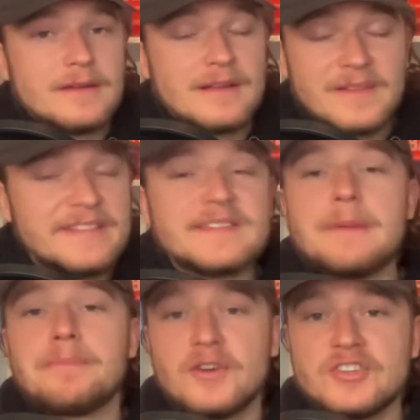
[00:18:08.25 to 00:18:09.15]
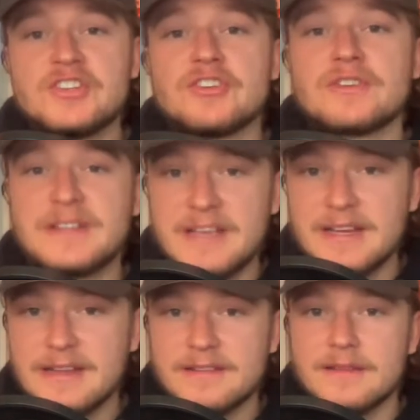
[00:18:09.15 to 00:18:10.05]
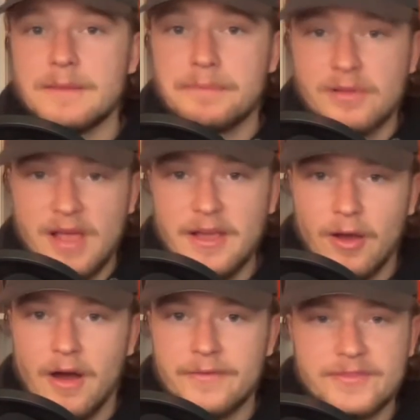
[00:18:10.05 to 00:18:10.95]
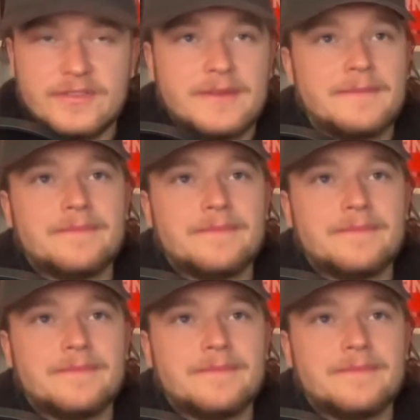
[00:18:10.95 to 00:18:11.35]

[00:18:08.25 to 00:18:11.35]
At least it punches your ticket to the playoffs.